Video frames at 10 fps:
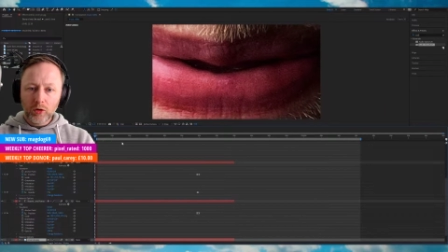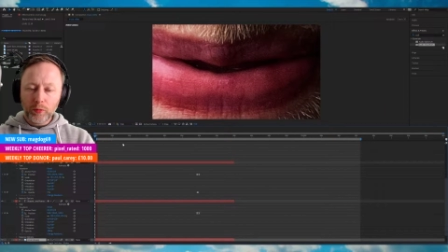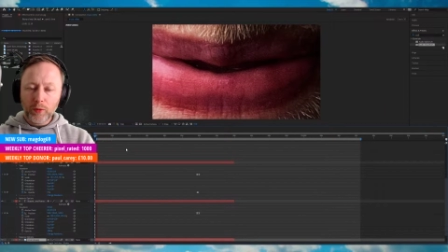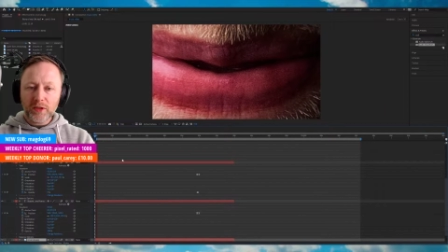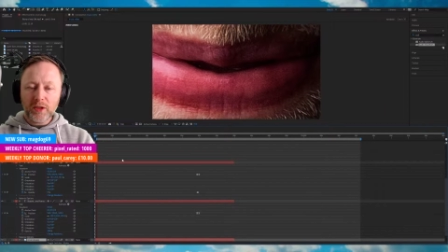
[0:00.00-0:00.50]

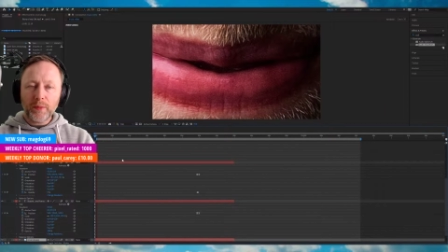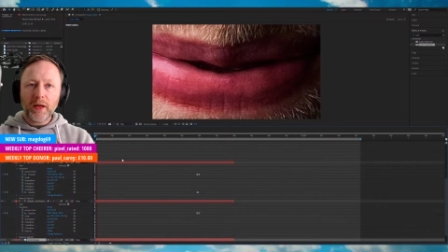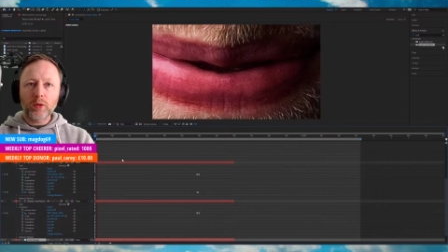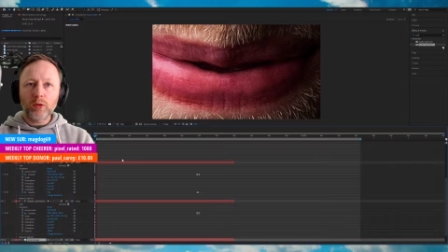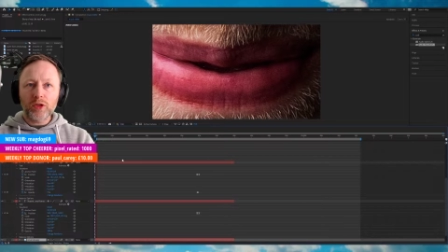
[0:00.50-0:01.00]
Nobody wants a
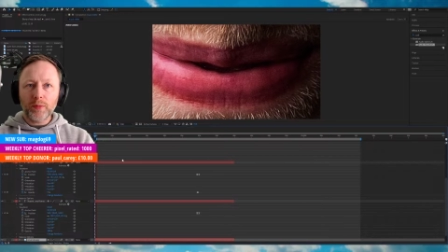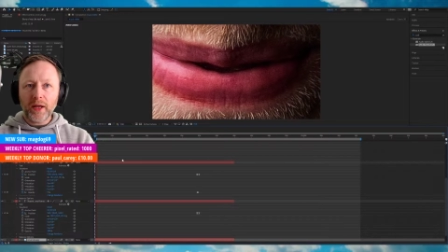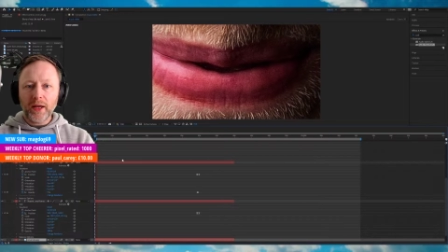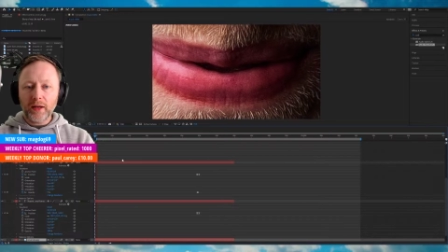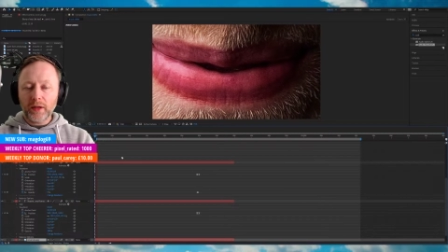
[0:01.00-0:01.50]
big close up
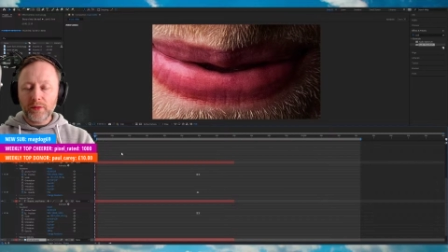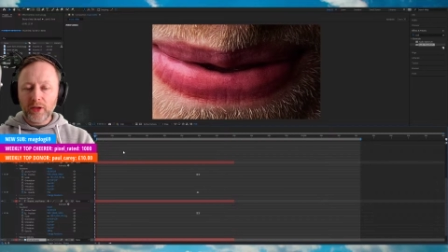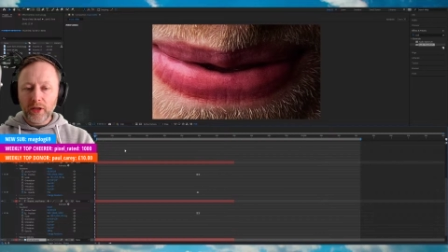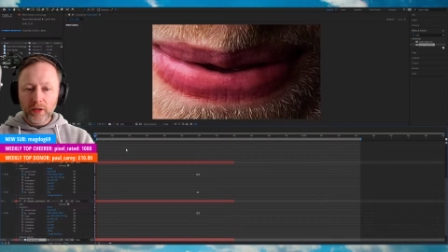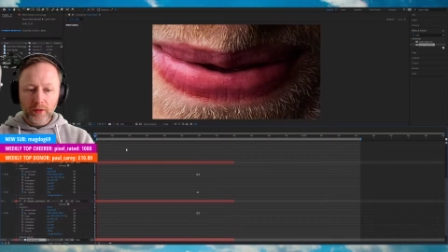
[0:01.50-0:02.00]
your head of lips,
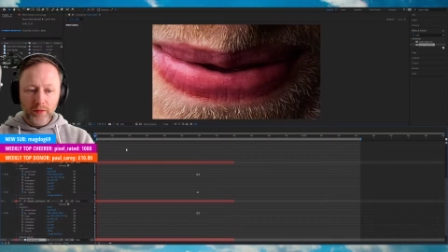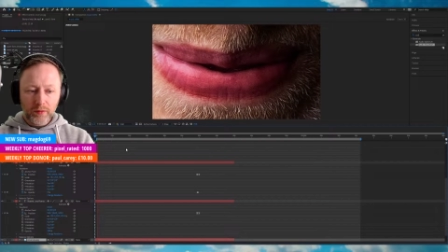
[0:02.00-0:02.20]
right?